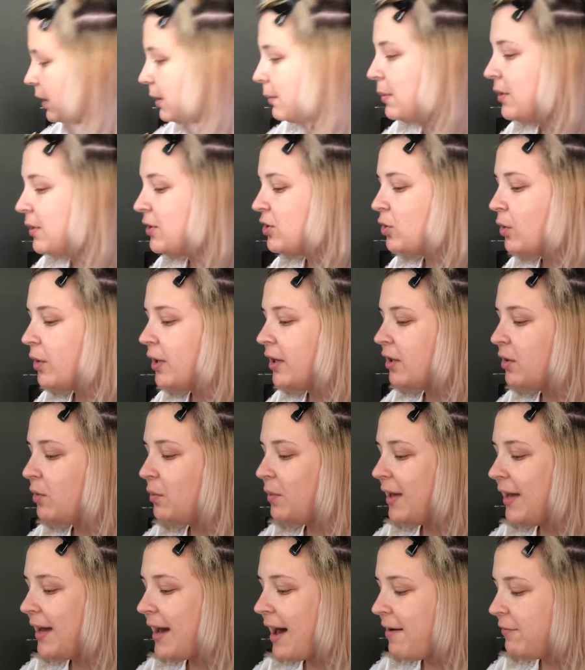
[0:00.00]
But during the
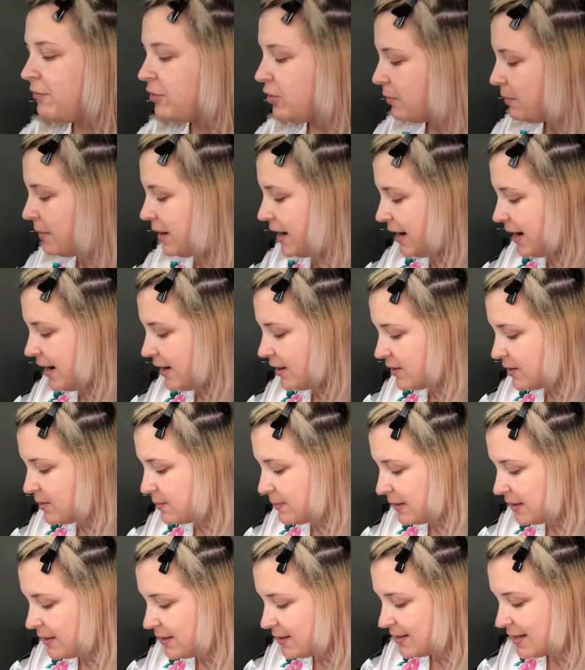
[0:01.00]
week after my hair's
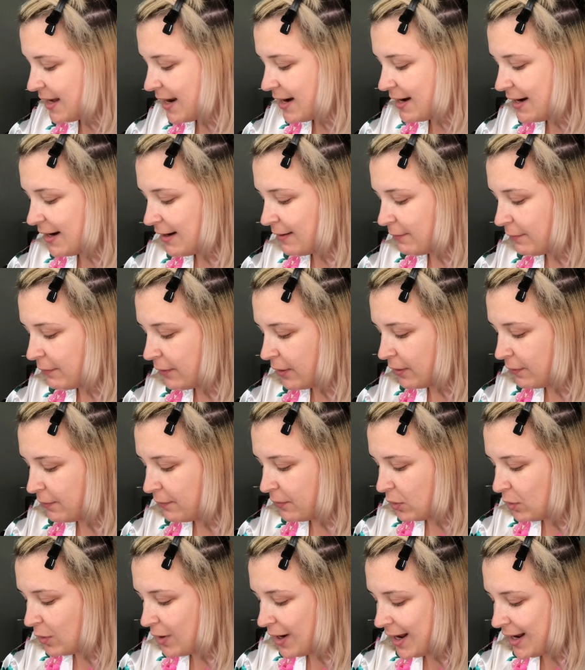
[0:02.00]
been setting for a
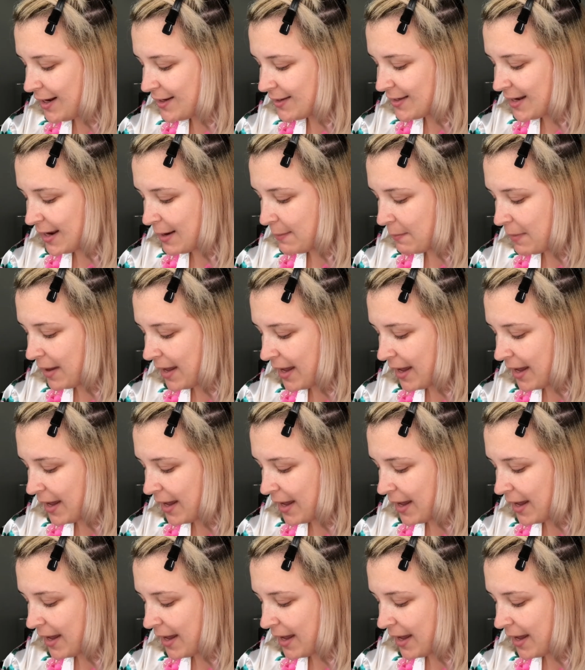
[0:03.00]
few days, I